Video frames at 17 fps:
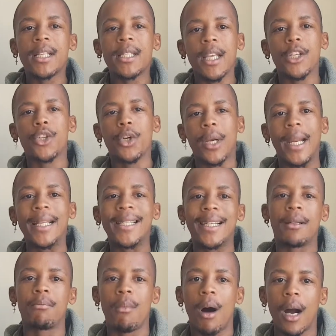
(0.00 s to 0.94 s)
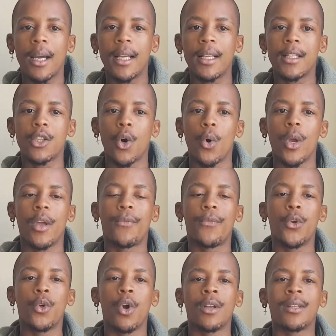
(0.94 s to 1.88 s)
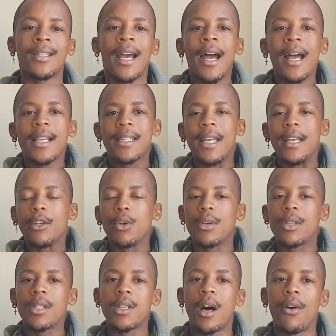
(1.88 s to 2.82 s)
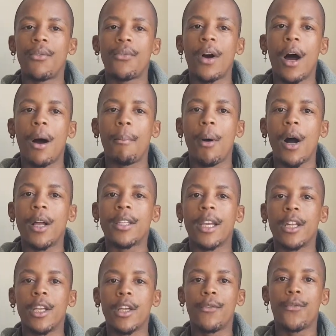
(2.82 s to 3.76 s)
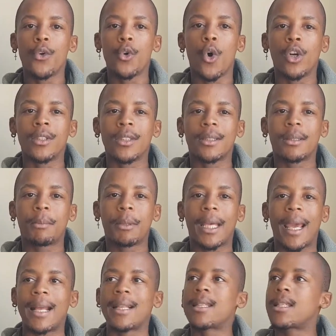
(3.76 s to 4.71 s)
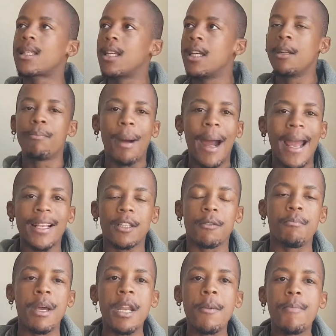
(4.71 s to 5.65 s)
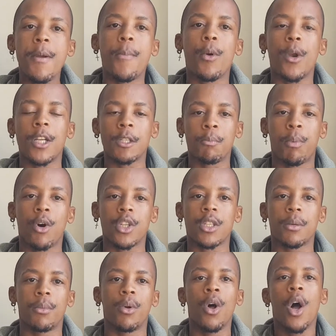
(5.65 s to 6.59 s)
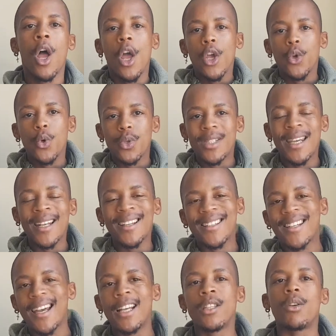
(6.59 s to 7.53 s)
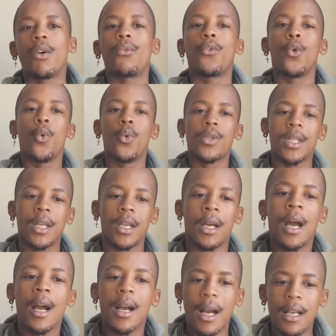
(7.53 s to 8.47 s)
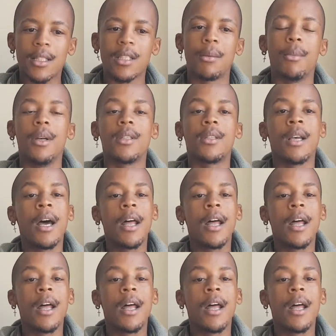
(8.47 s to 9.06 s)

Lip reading: saturated markets. So if you don't set yourself apart and if you don't get seen by as many people as possible, you stand a chance of losing customers.